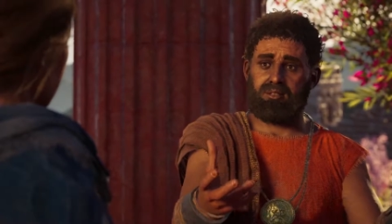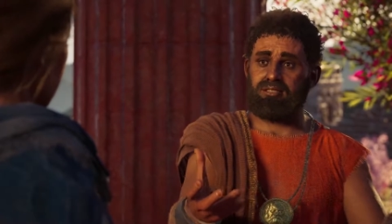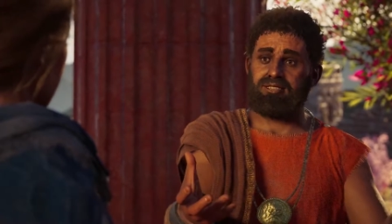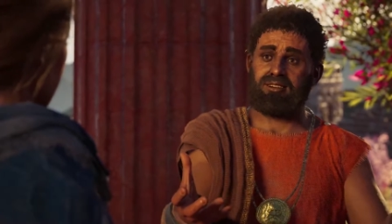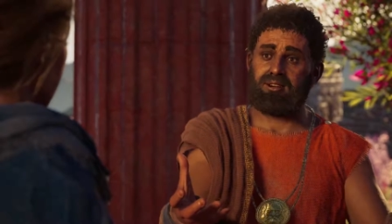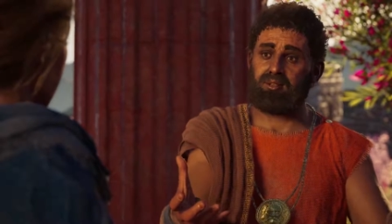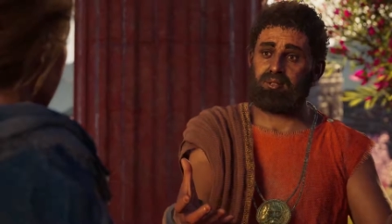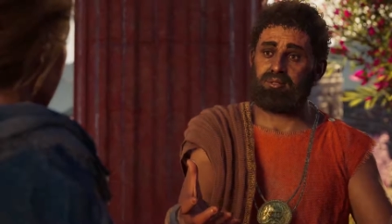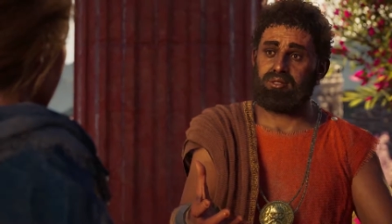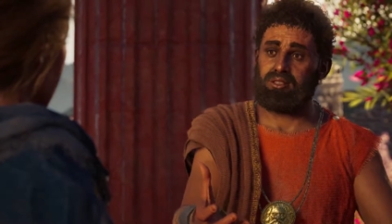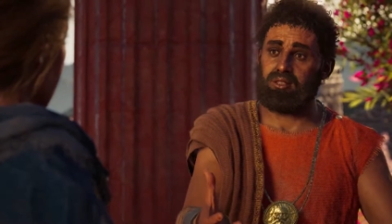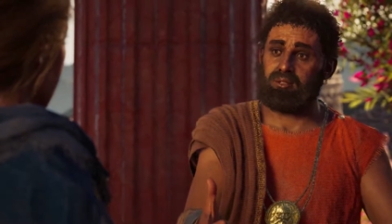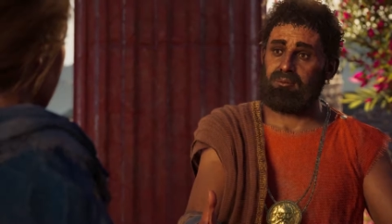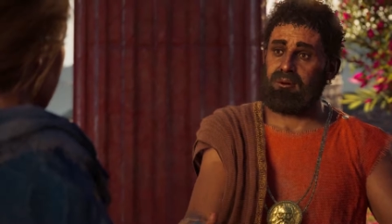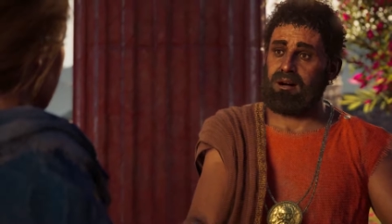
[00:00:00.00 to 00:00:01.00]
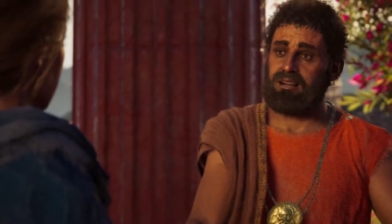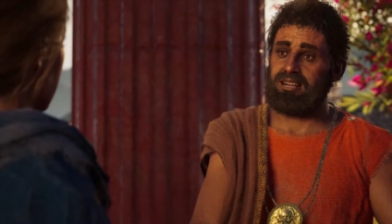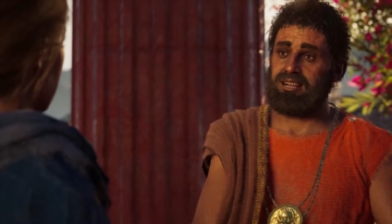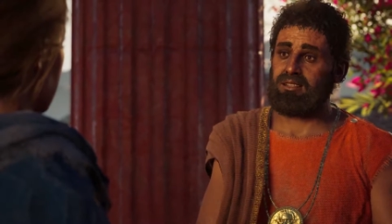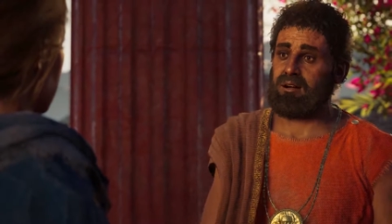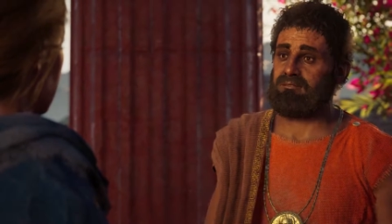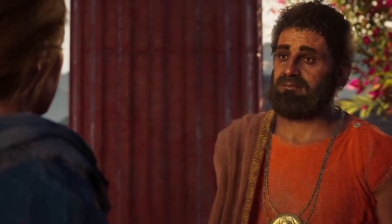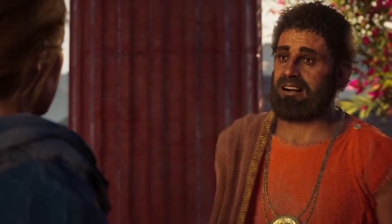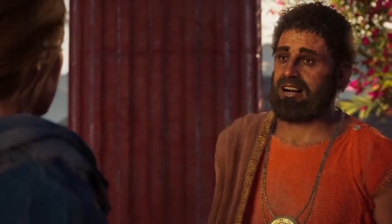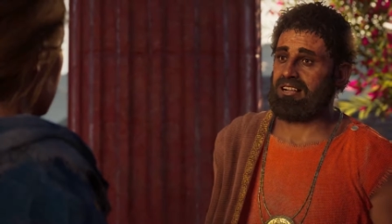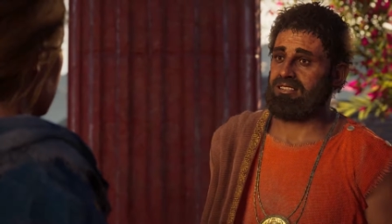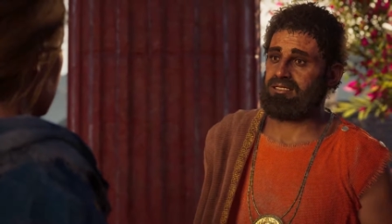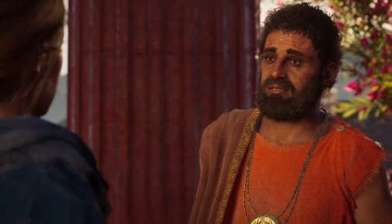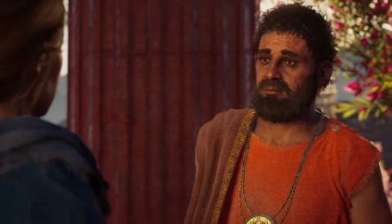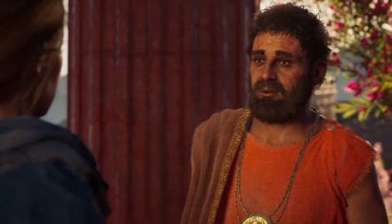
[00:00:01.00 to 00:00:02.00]
was a one-woman kind of man,
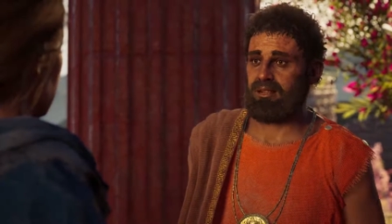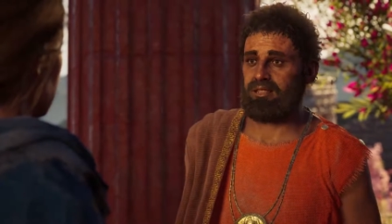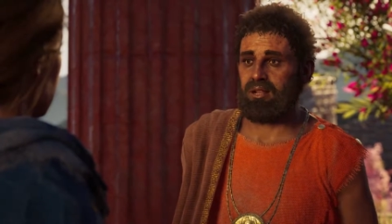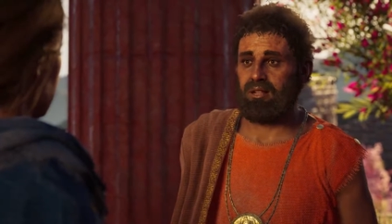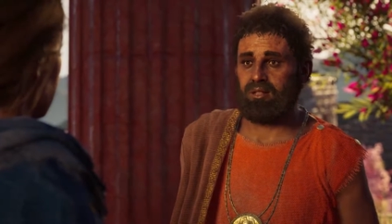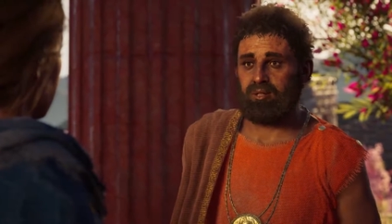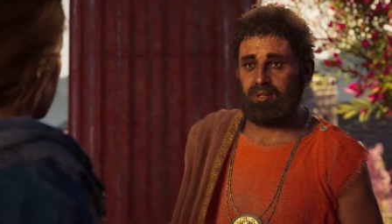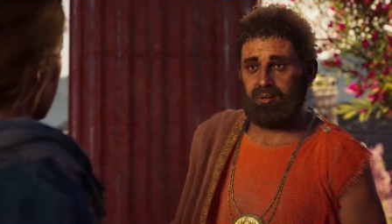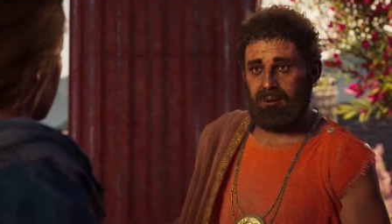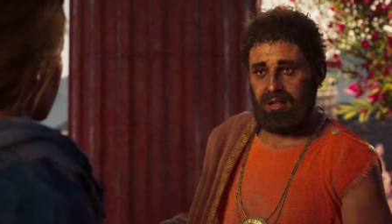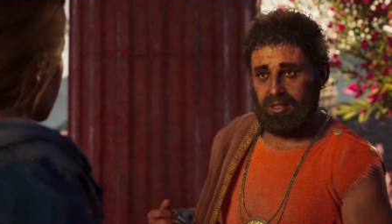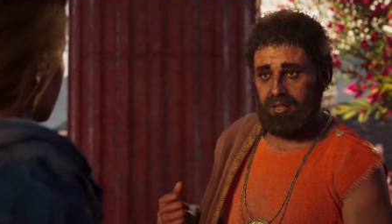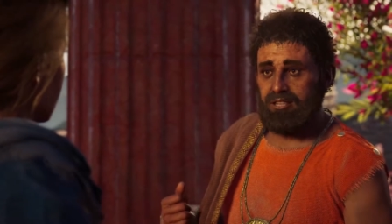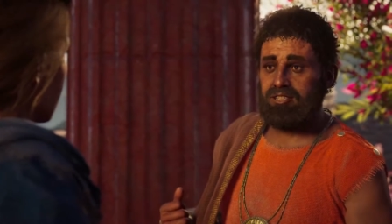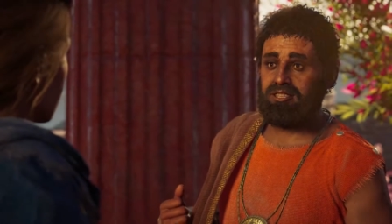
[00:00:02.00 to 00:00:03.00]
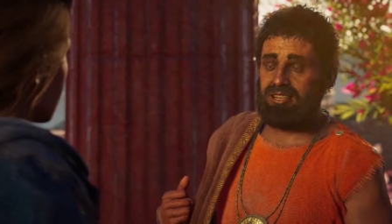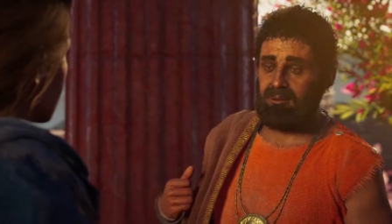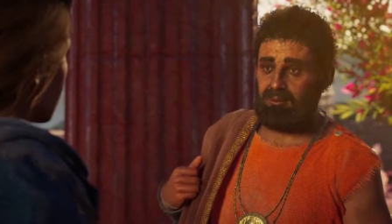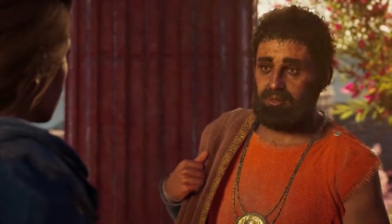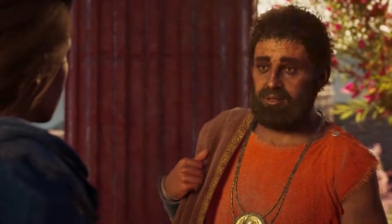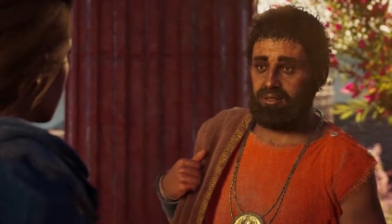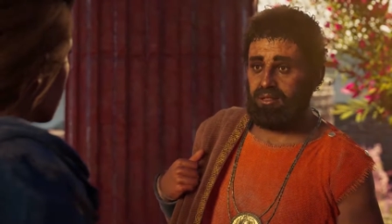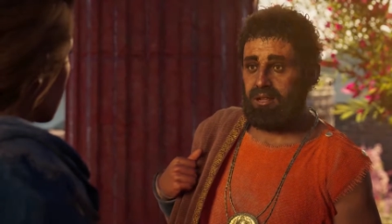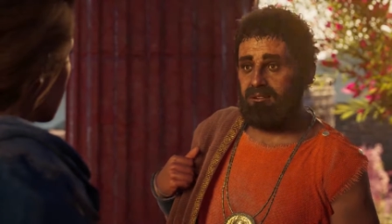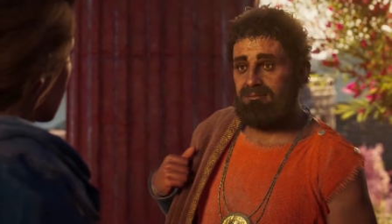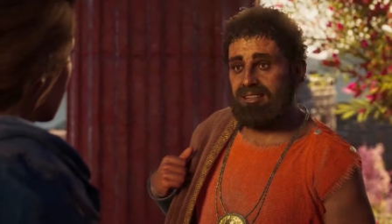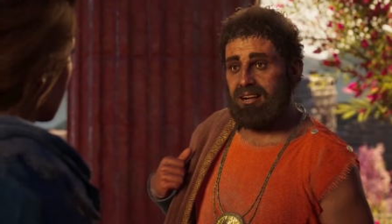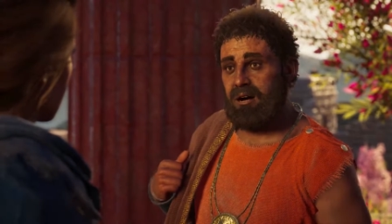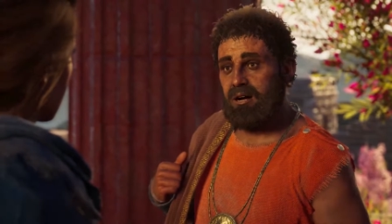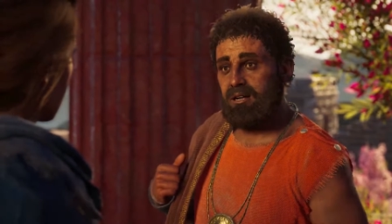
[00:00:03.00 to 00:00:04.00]
but that woman was
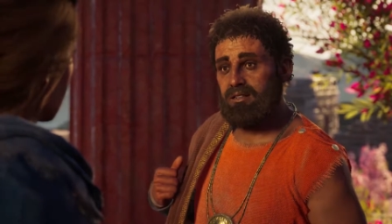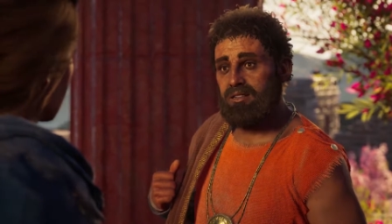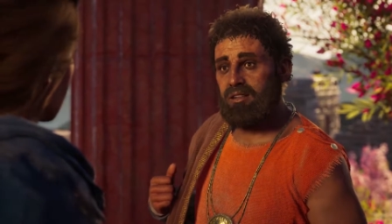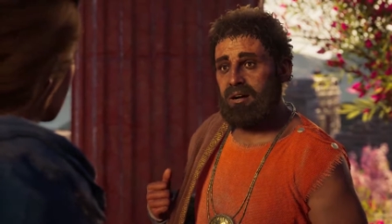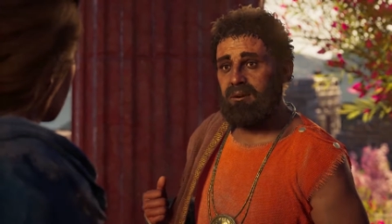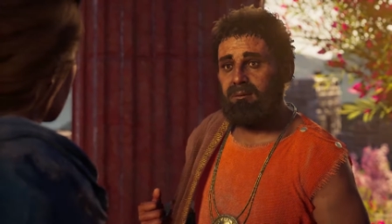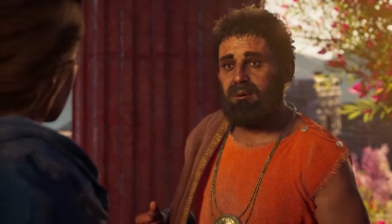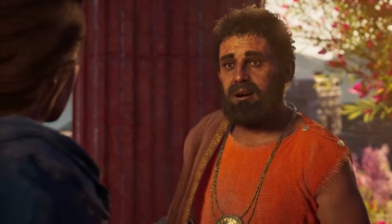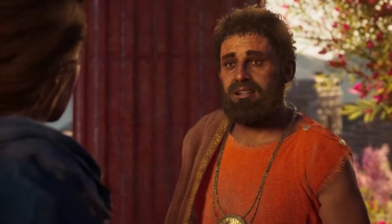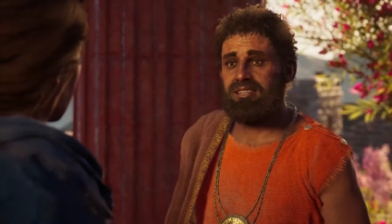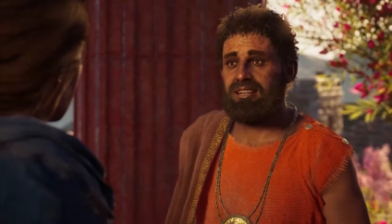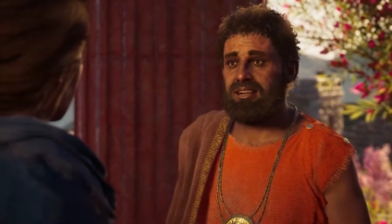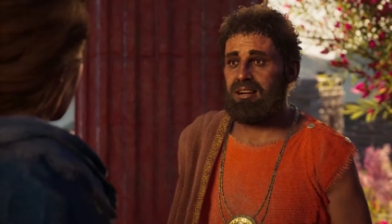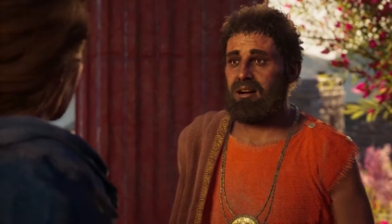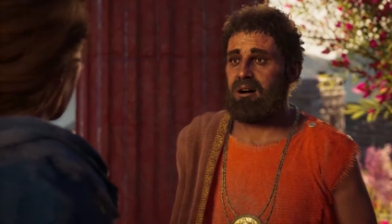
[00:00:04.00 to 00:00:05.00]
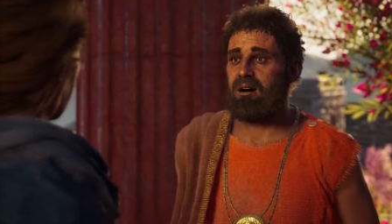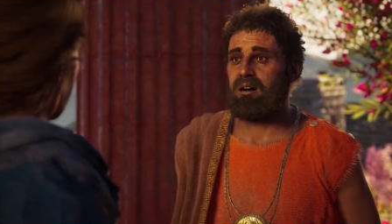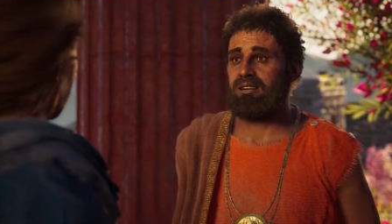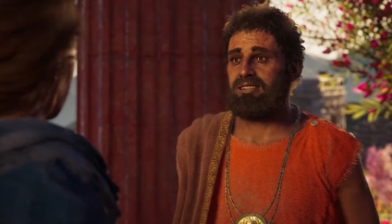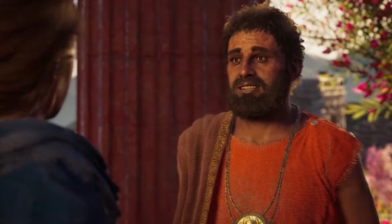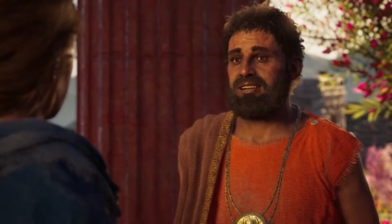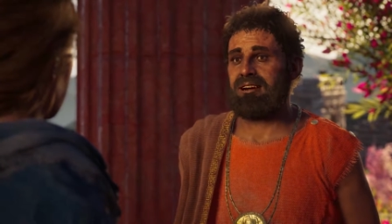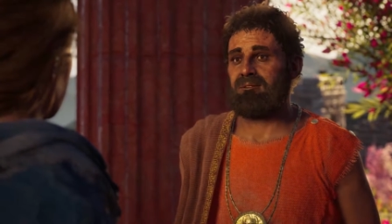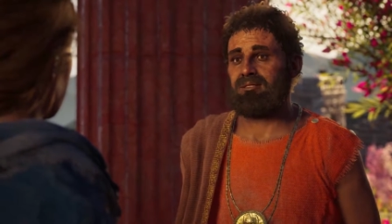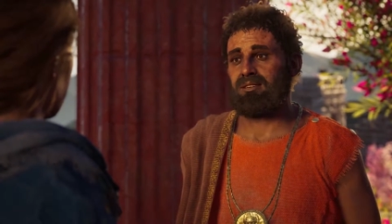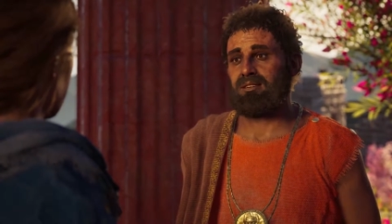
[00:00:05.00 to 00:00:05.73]
Hippodamia, not Medea. Keep